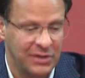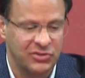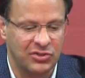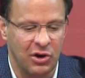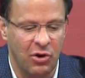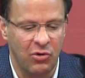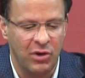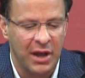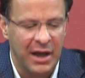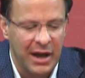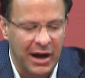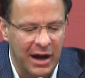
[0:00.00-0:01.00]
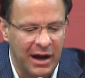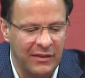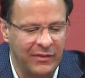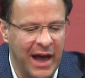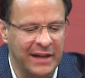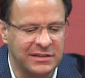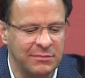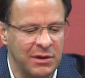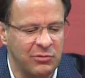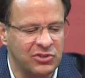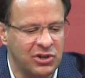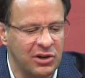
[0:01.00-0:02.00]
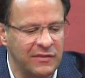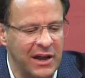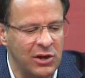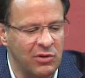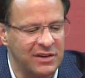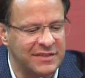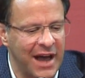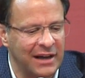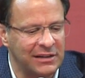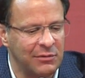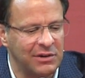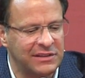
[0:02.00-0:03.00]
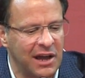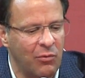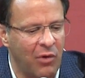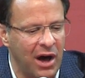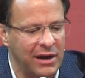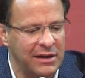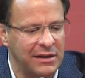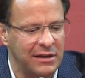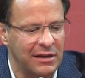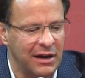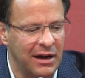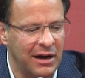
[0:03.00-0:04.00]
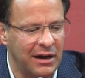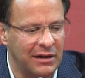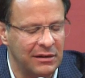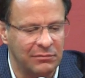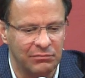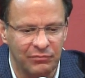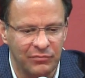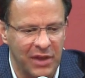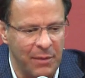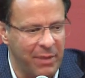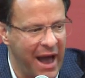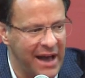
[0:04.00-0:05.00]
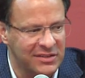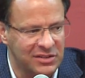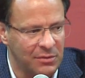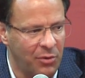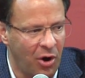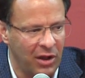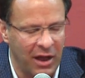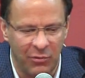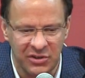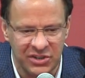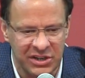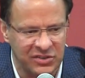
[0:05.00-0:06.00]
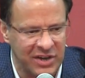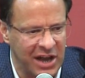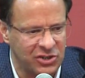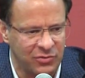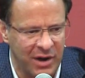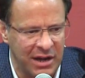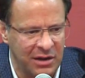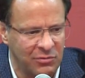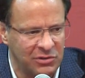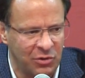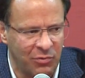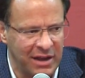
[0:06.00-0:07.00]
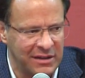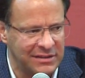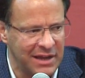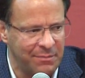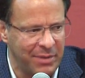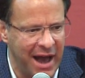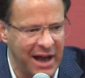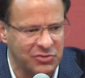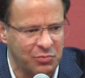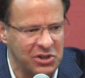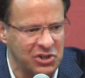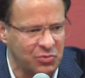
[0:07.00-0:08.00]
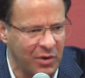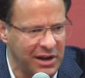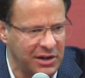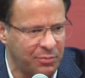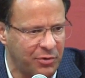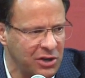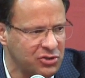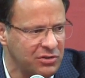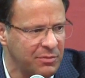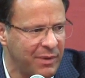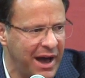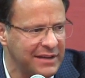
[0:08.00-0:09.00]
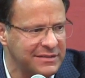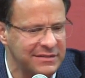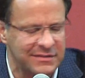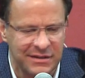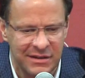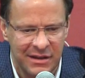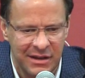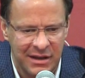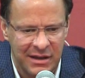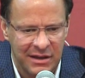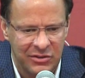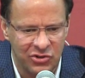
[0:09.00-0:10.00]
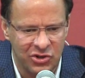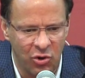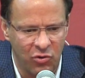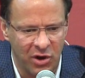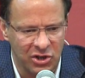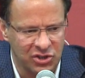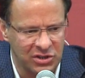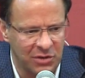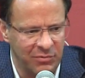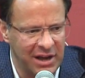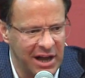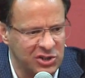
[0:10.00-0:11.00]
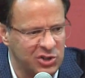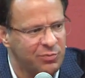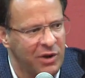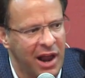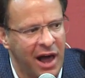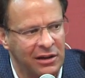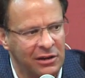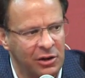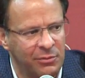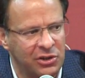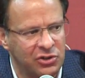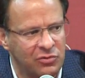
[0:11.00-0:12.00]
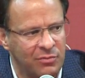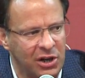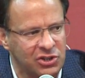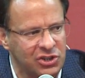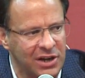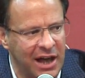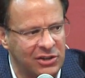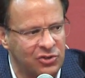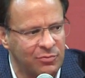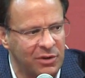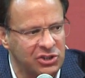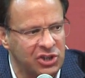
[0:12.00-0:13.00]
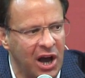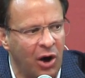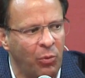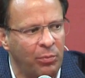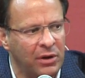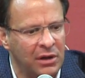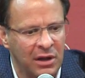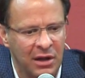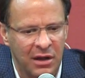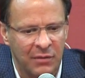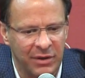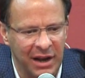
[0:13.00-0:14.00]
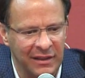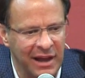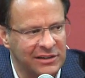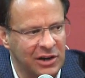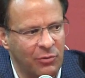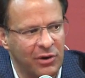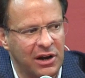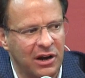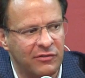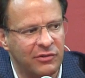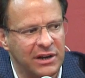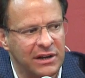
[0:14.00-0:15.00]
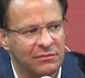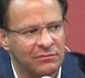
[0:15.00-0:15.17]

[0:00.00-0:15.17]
So that to me was good. They knew exactly what they wanted. They passed the ball. I wasn't exaggerating with the way that they passed. We just wanted to pressure the passes. There's no question that we got spread out a little bit too much and had too much help, but I liked our recovery.